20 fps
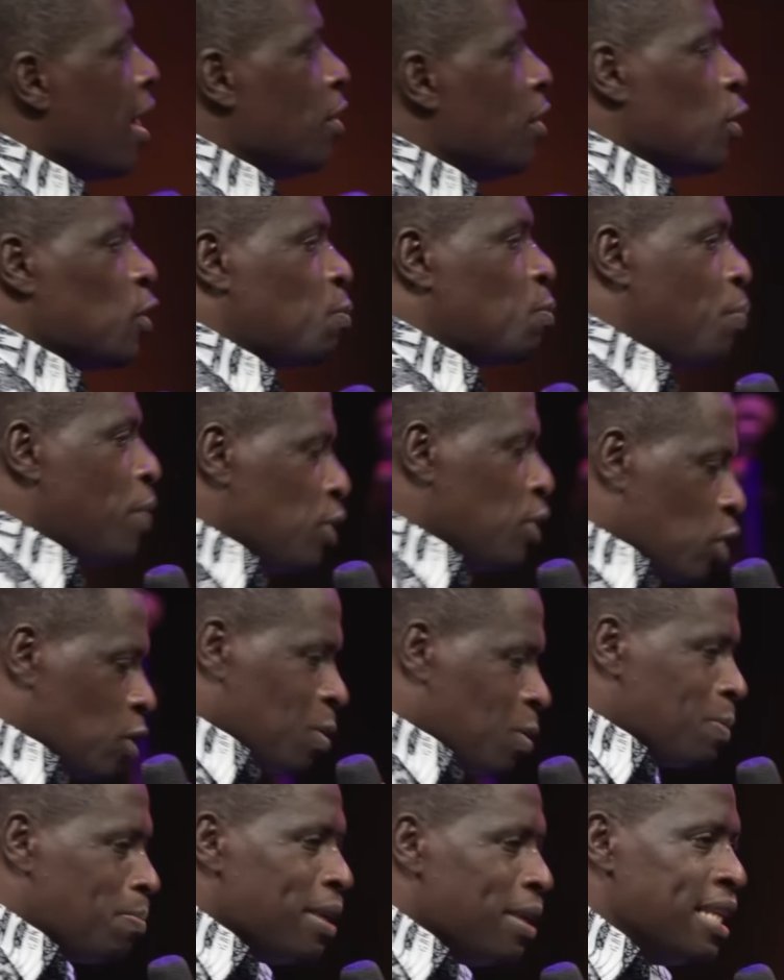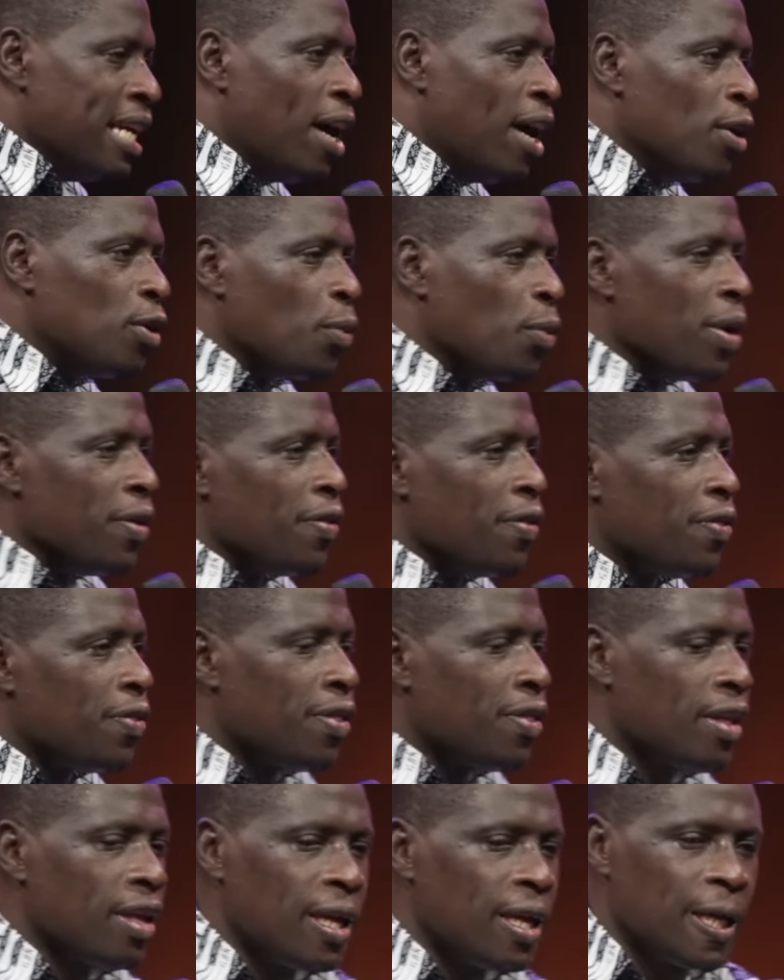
those prisons must be dealt with.